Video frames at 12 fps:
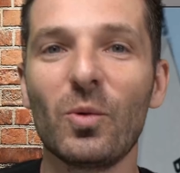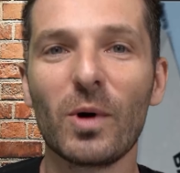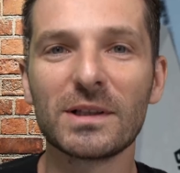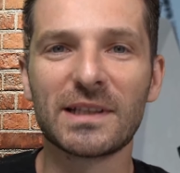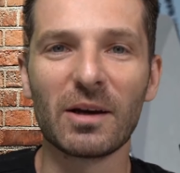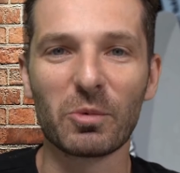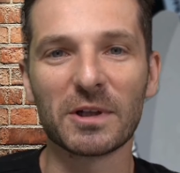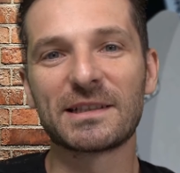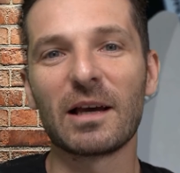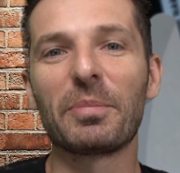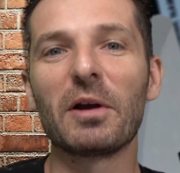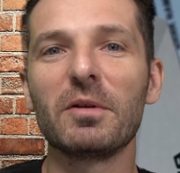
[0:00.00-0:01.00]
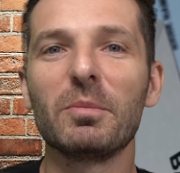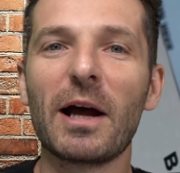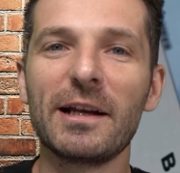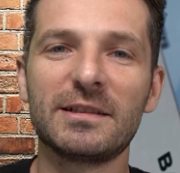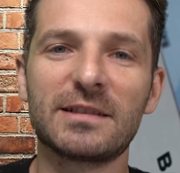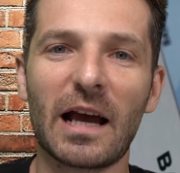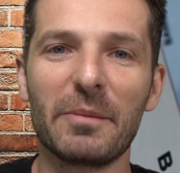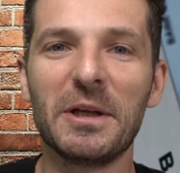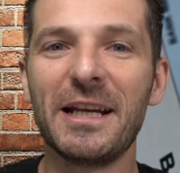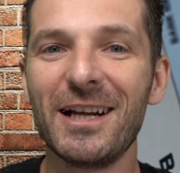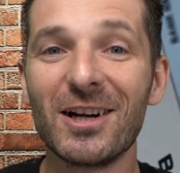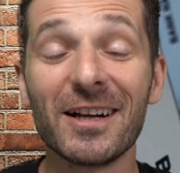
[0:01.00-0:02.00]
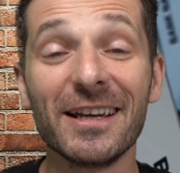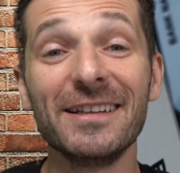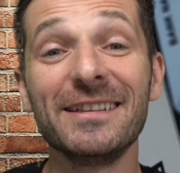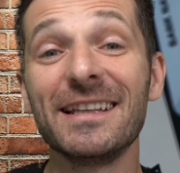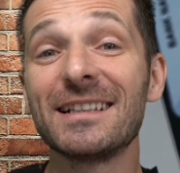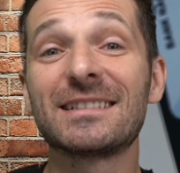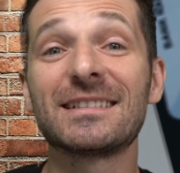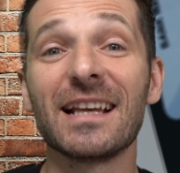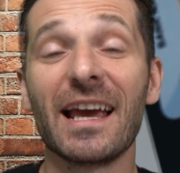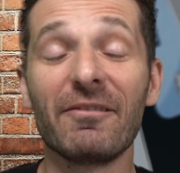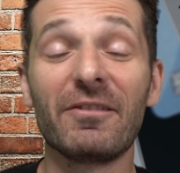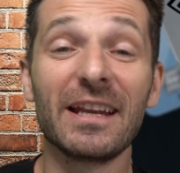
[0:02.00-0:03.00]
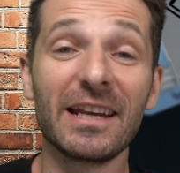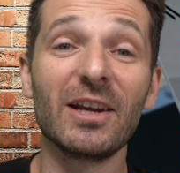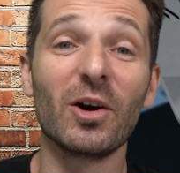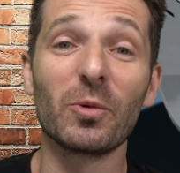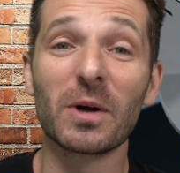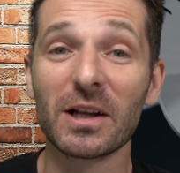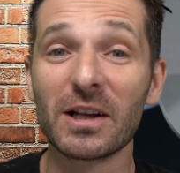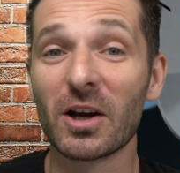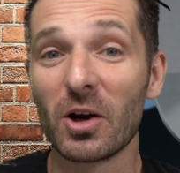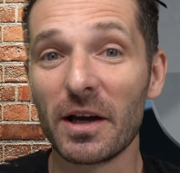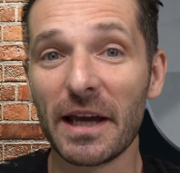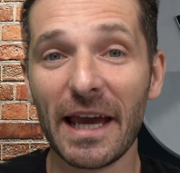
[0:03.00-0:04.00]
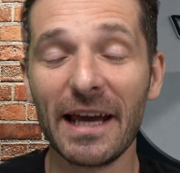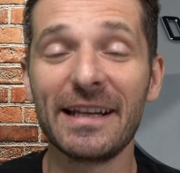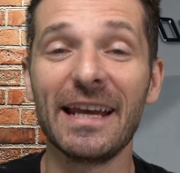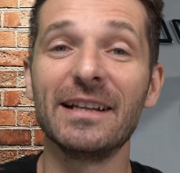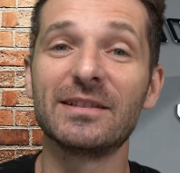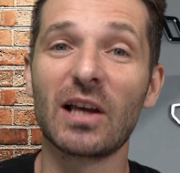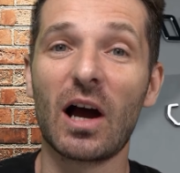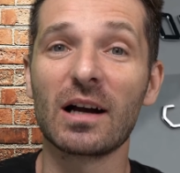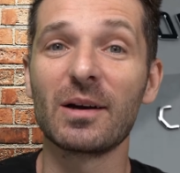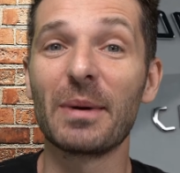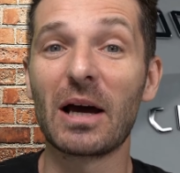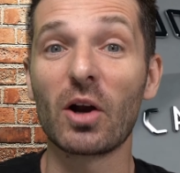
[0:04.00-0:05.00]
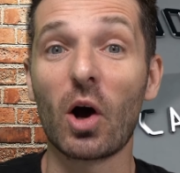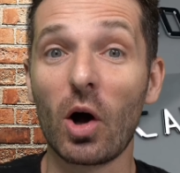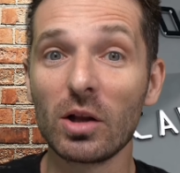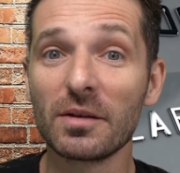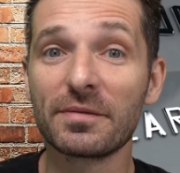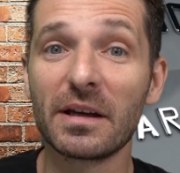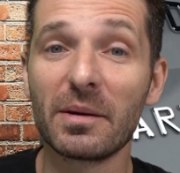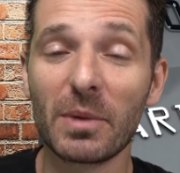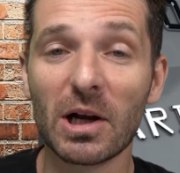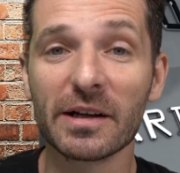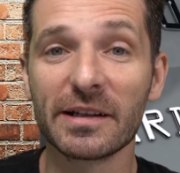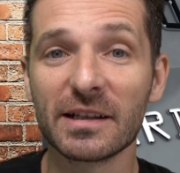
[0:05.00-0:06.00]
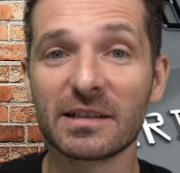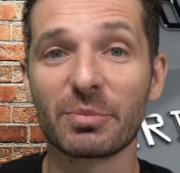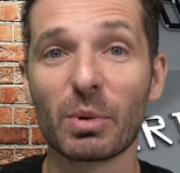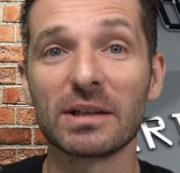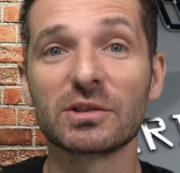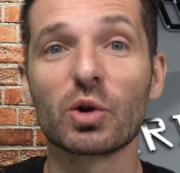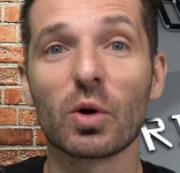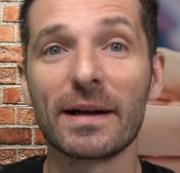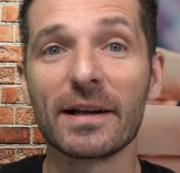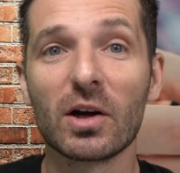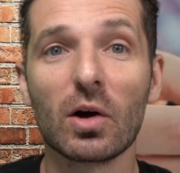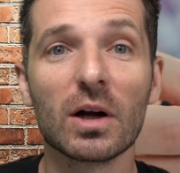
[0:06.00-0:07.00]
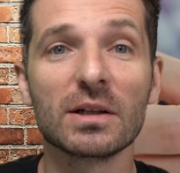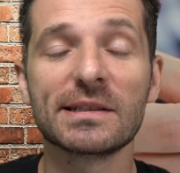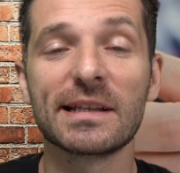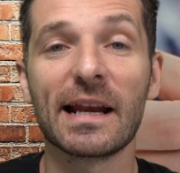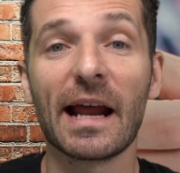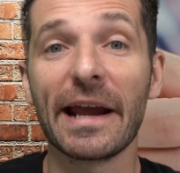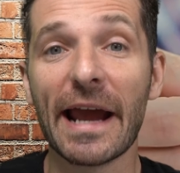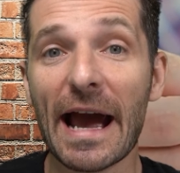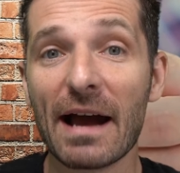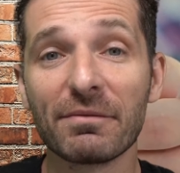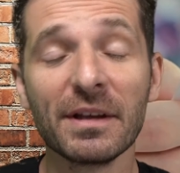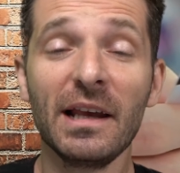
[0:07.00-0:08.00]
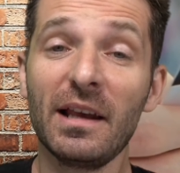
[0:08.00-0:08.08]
What's up everybody, Simon here. In this video we're gonna go ahead and talk about all of the American Express credit cards that I have.